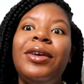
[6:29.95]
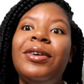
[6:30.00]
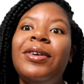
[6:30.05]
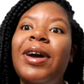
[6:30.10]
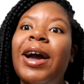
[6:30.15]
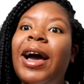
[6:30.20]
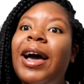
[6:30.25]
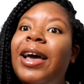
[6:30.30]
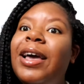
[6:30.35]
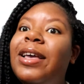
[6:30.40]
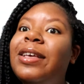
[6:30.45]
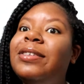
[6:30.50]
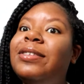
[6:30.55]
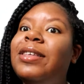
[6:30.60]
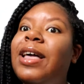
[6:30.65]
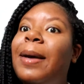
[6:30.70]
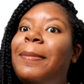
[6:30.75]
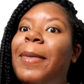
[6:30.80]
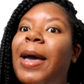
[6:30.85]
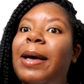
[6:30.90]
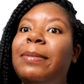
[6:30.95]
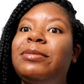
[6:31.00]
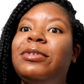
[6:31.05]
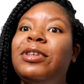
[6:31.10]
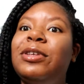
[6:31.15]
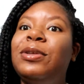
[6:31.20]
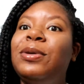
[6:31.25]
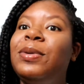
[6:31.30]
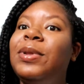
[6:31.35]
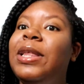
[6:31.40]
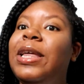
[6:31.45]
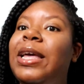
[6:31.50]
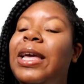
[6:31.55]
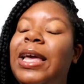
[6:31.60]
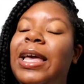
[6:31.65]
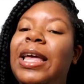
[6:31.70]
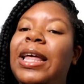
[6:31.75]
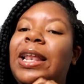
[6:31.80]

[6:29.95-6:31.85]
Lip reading: You guys, I'm absolutely